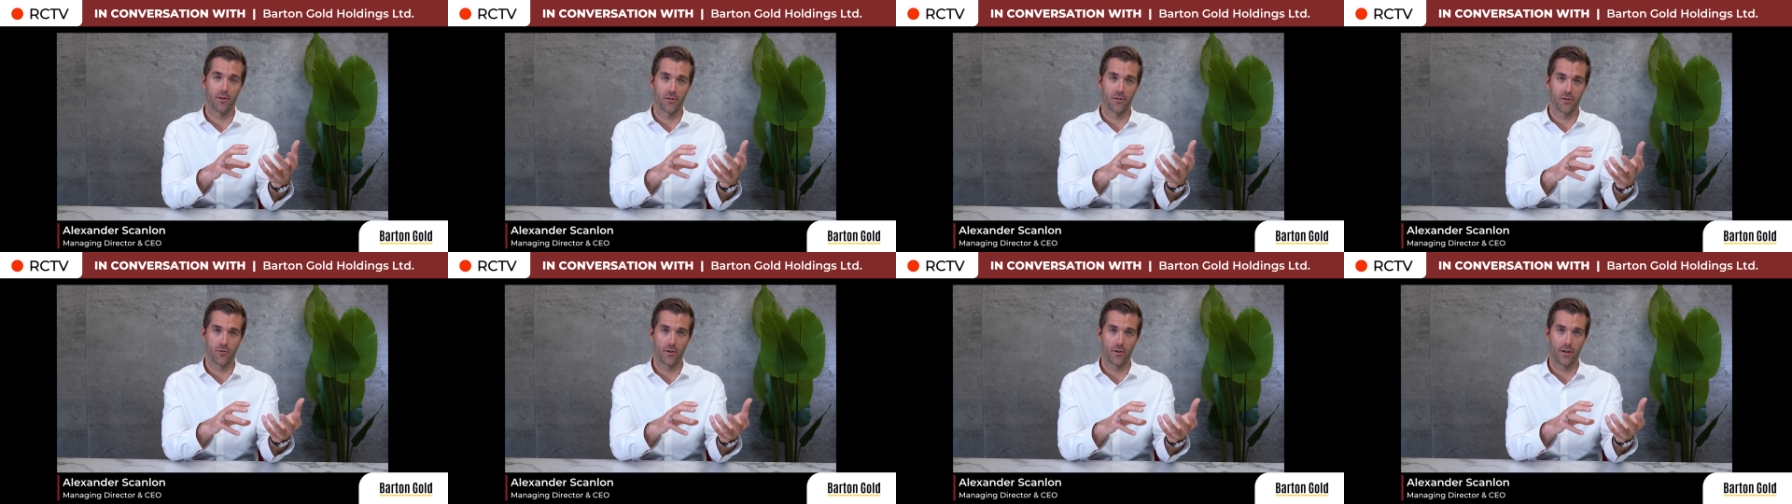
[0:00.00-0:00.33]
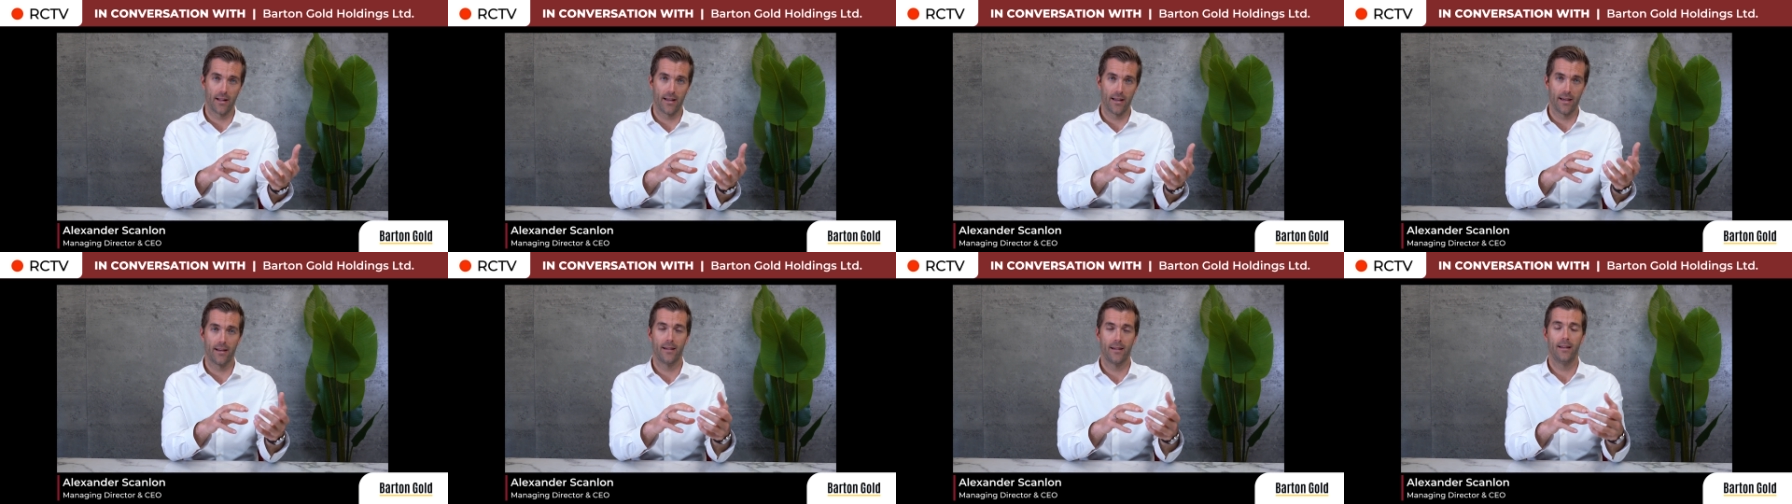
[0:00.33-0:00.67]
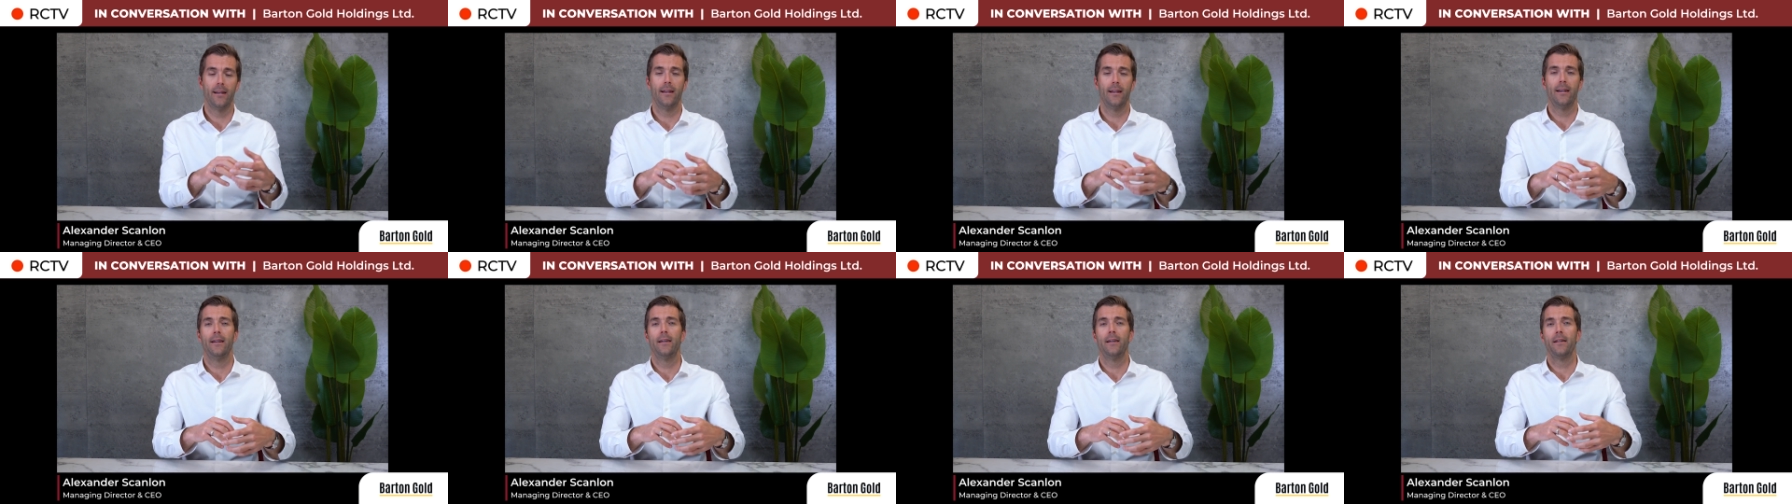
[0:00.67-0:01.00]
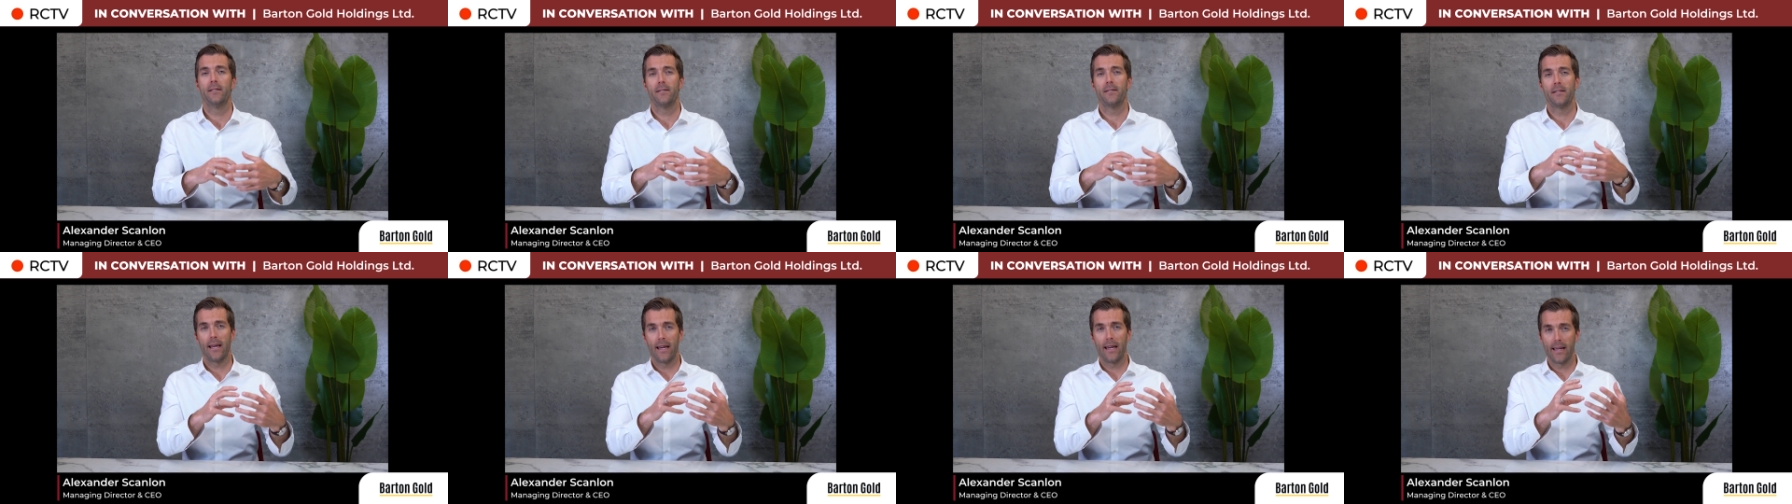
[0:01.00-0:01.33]
Australia,
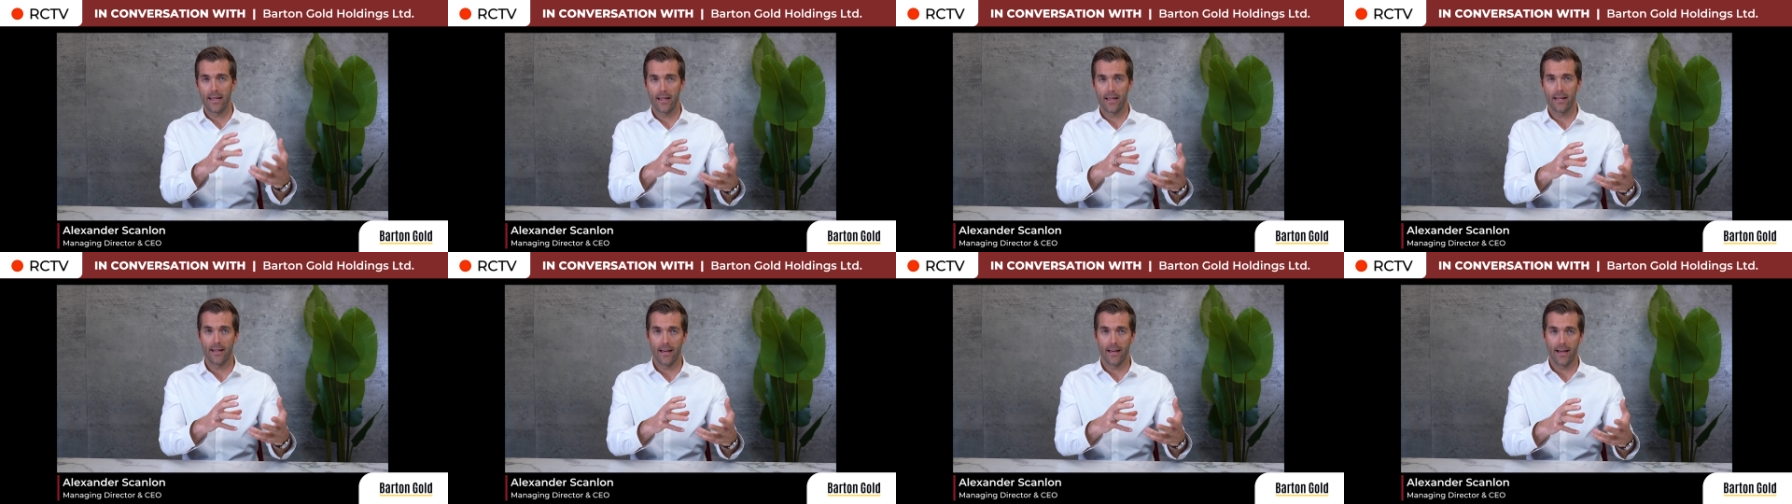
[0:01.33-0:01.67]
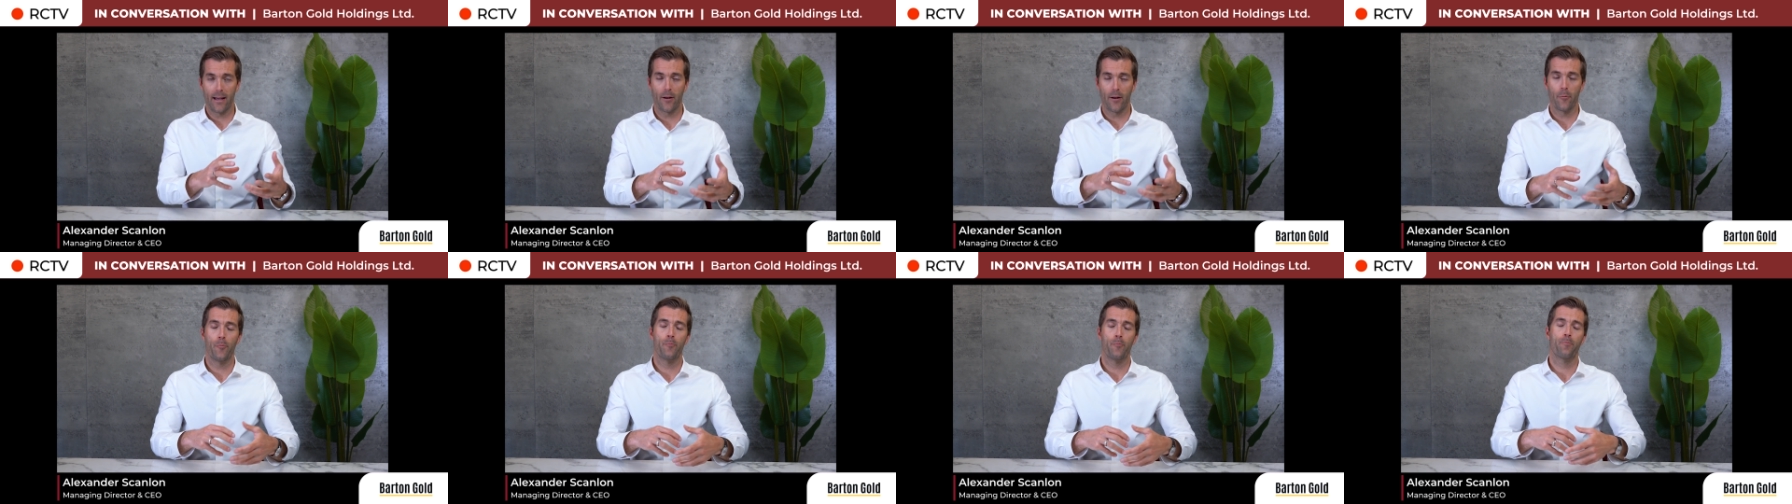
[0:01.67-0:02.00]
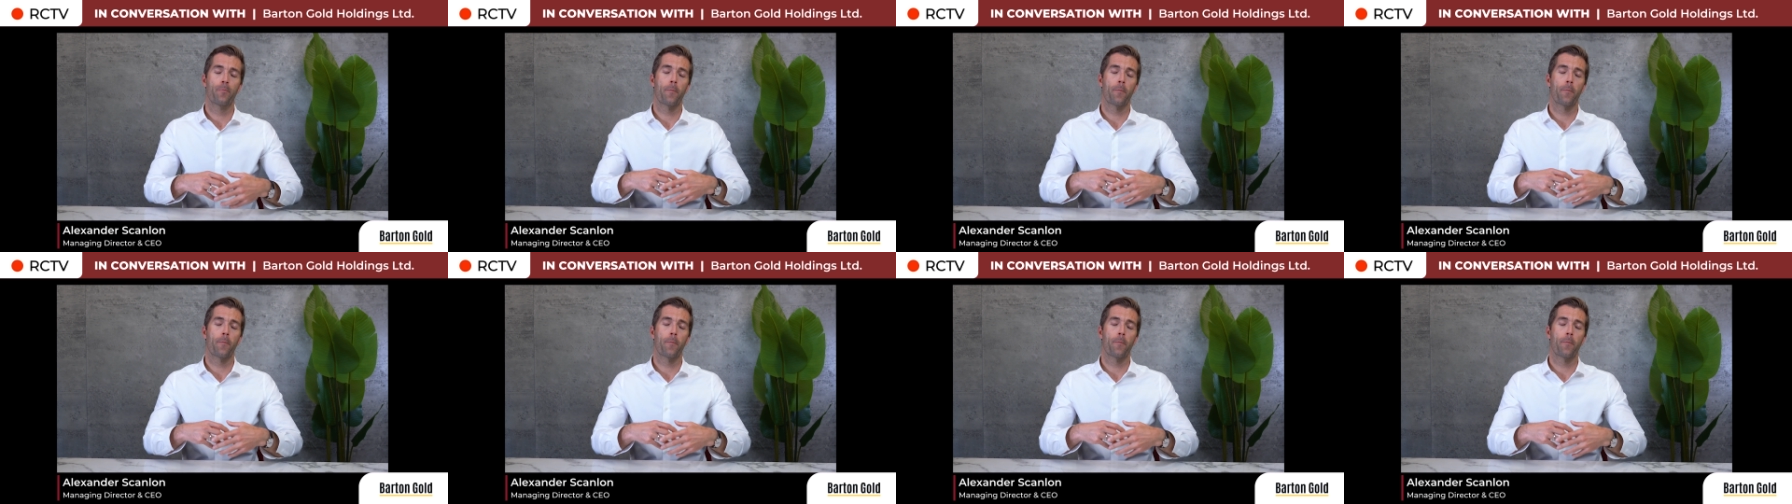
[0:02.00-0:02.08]
taking that,